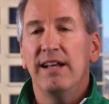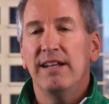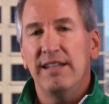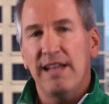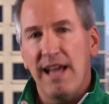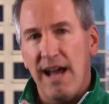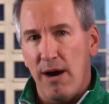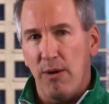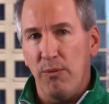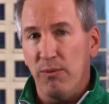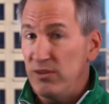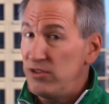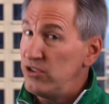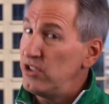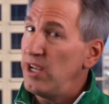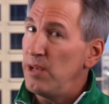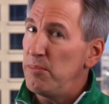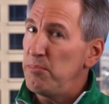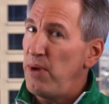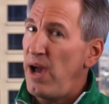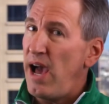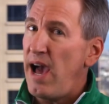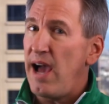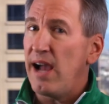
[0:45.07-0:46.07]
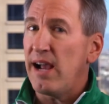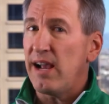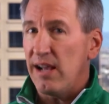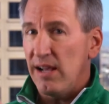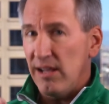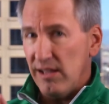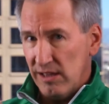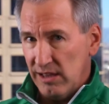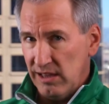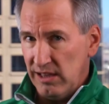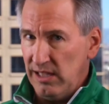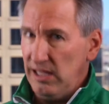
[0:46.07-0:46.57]
Now, once you get back,
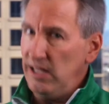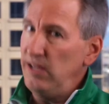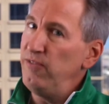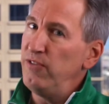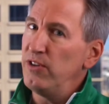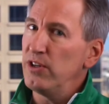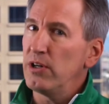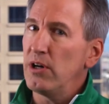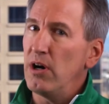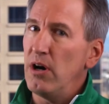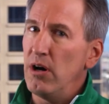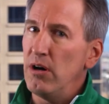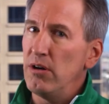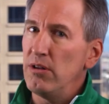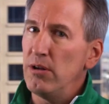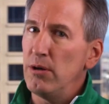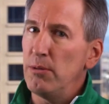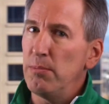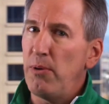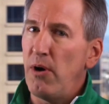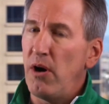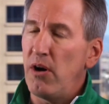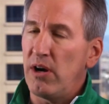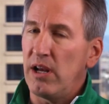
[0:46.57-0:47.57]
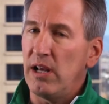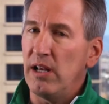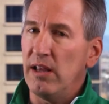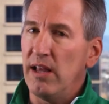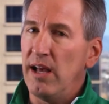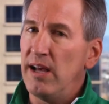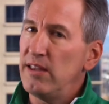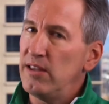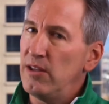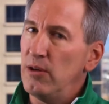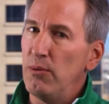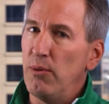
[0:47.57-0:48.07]
leave your car in their parking
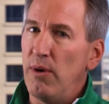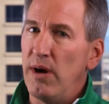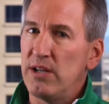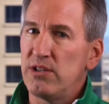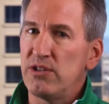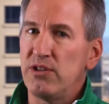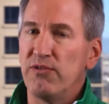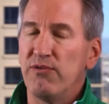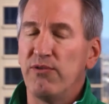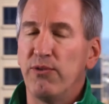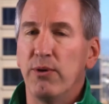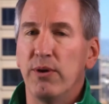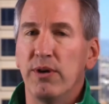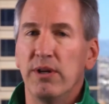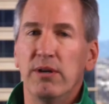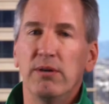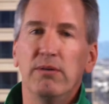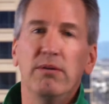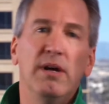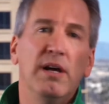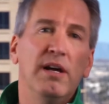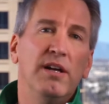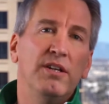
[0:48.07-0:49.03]
lot, they'll watch it for you,